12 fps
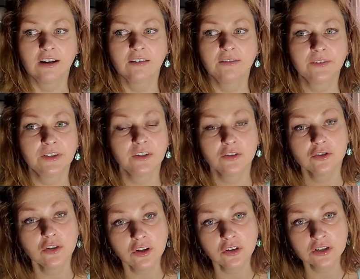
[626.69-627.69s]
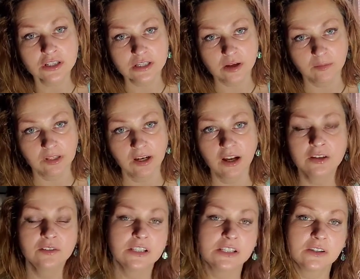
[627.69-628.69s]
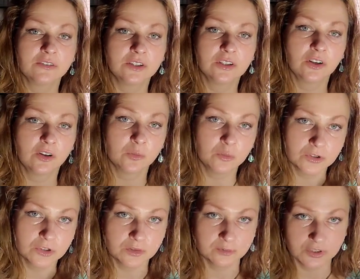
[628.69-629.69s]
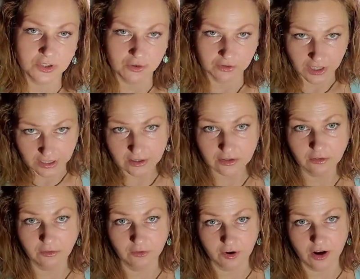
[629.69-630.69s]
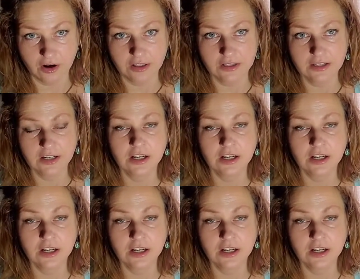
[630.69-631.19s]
for you to learn something. Otherwise, if you're gonna put the bridge right in the front,